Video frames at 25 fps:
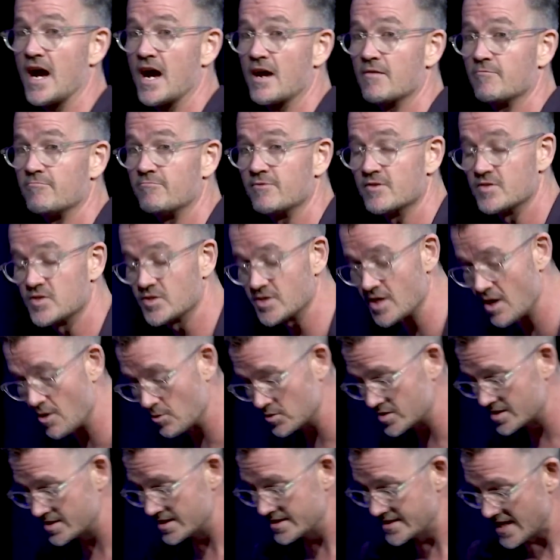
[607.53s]
results,
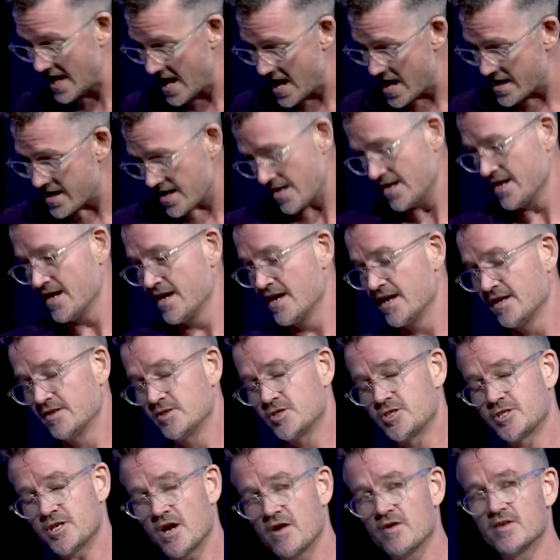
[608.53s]
the data
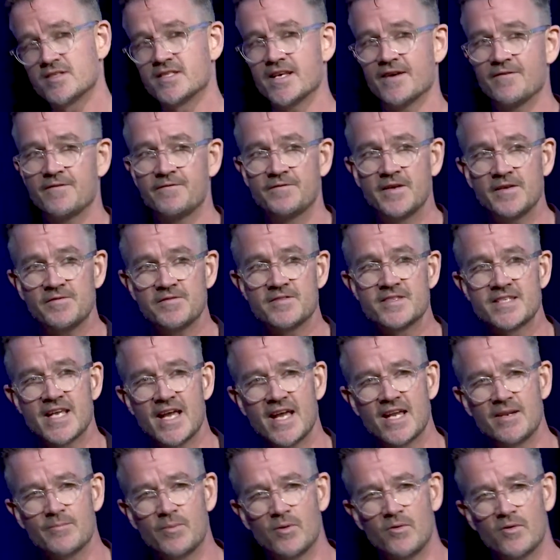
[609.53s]
shows that
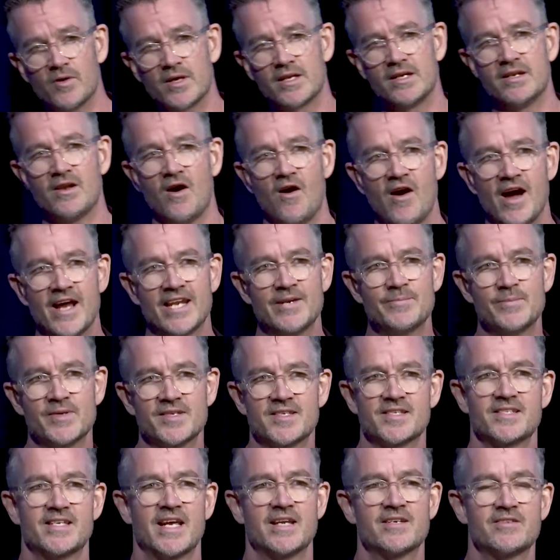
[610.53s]

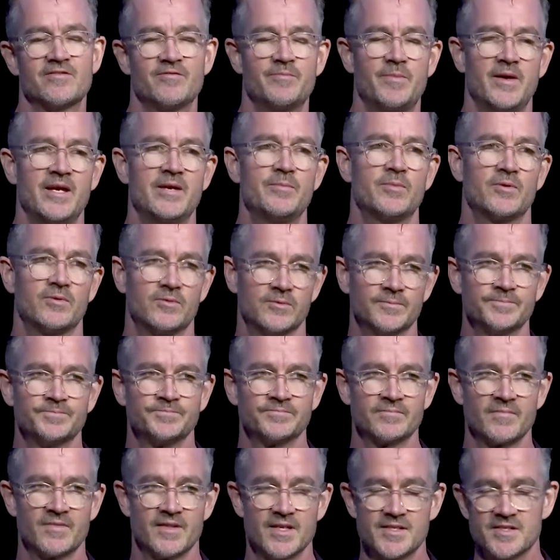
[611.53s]
15.9% of people,
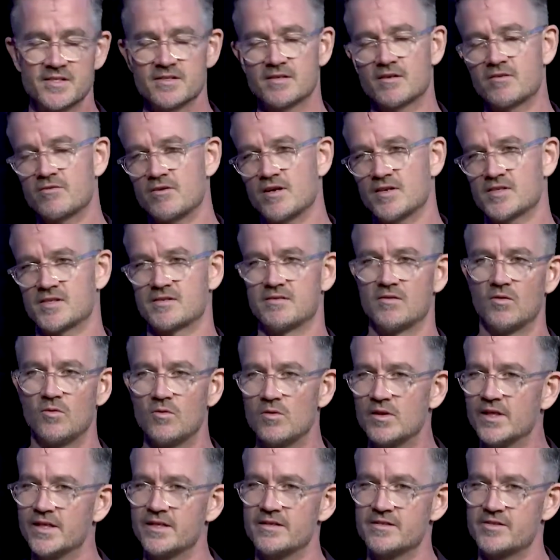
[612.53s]
this is across
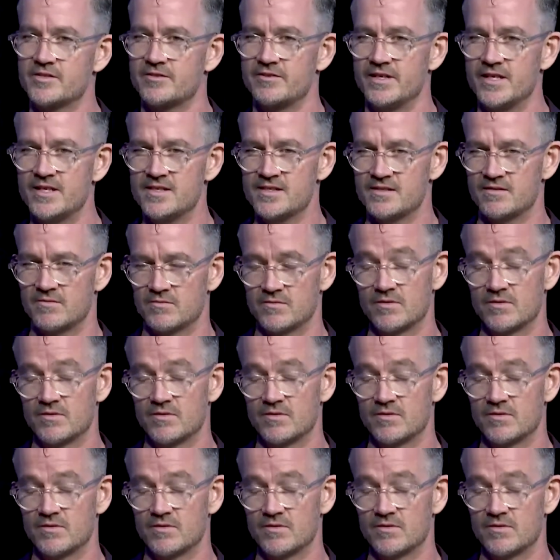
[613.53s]
all industries,